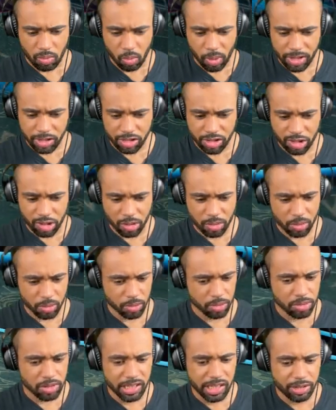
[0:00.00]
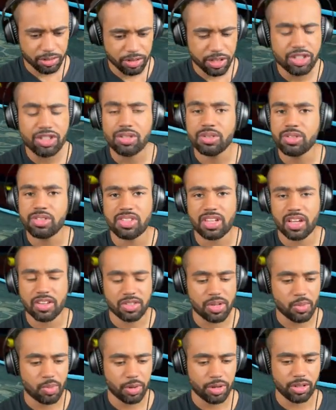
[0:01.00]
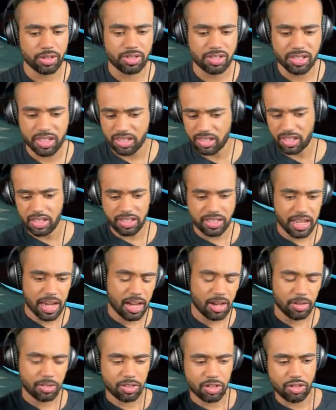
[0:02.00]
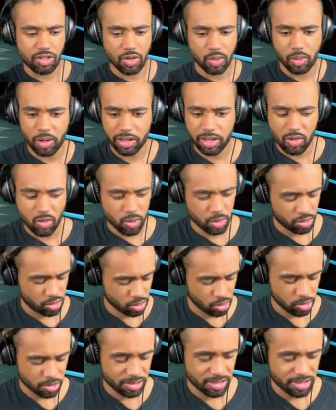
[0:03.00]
Wait, so the original setup where you're sitting down and you're working with doors,